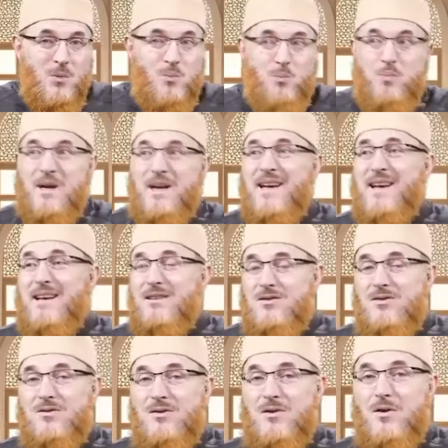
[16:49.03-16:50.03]

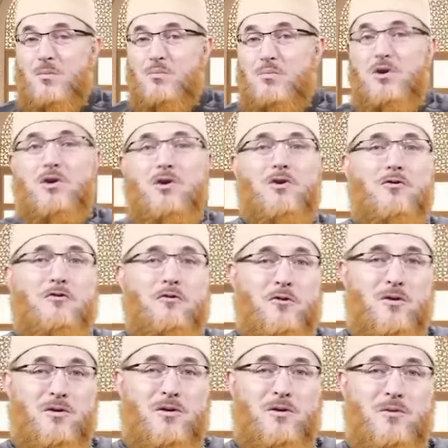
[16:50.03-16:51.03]
breeze,
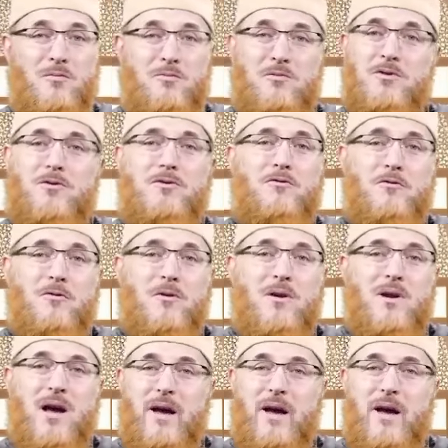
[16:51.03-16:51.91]
beautiful, beautiful.